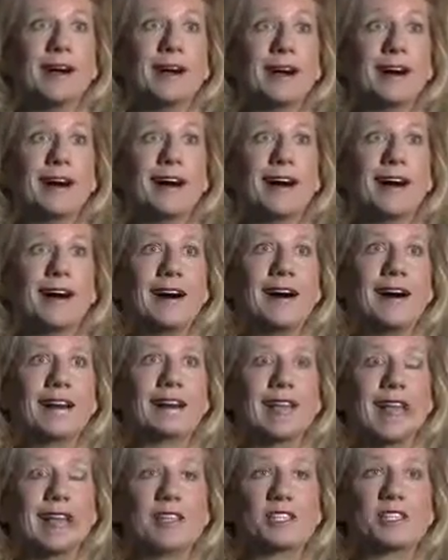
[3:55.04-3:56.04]

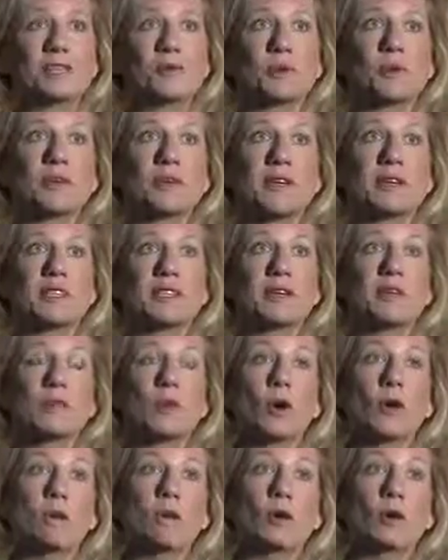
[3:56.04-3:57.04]
Gas is replacing
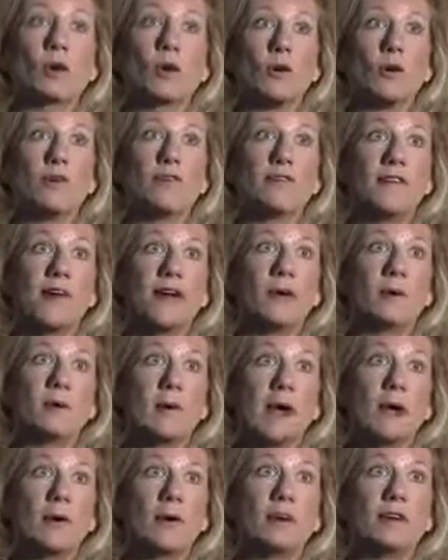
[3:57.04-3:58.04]
more and more coal-fired
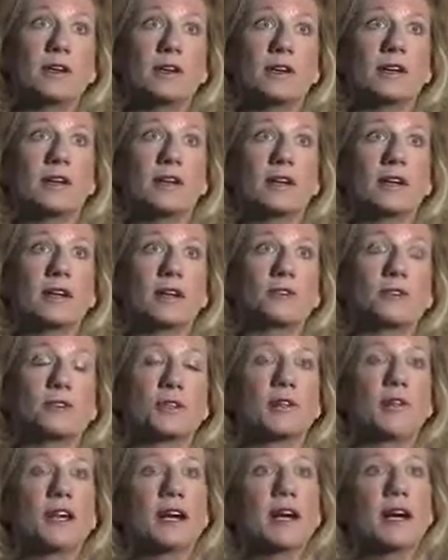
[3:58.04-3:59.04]
power in our
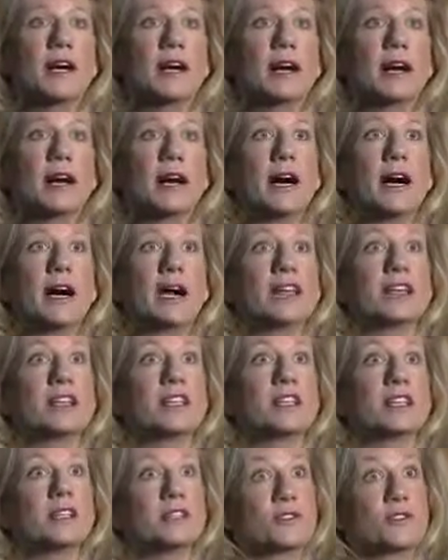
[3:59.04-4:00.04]
country.
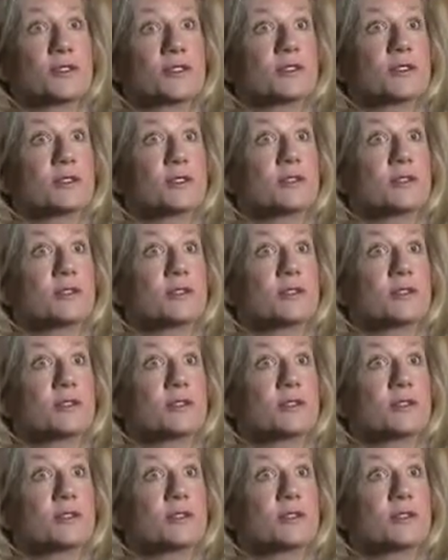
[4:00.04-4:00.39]
Industry is